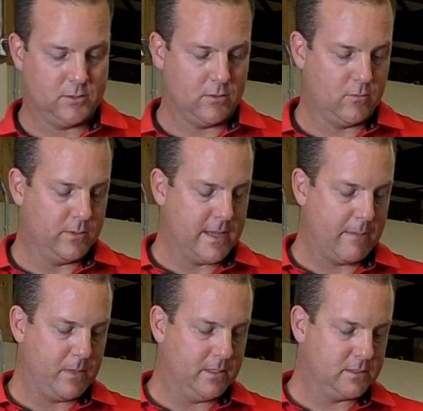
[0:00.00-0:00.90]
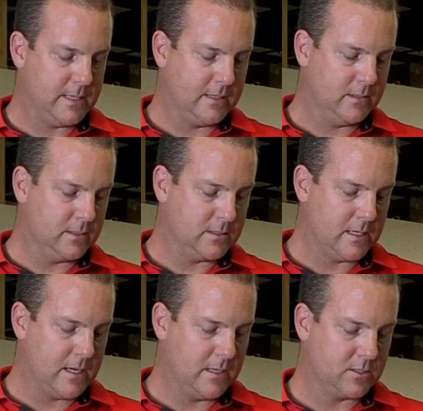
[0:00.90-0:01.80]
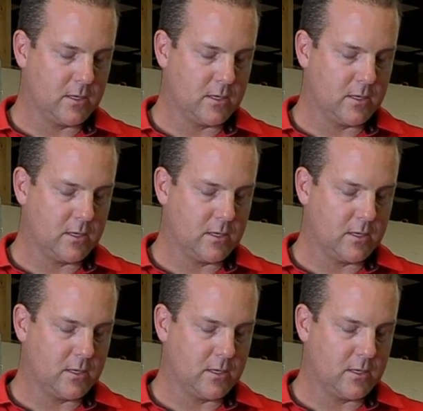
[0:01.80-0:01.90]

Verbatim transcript: So with that being said, let's uh,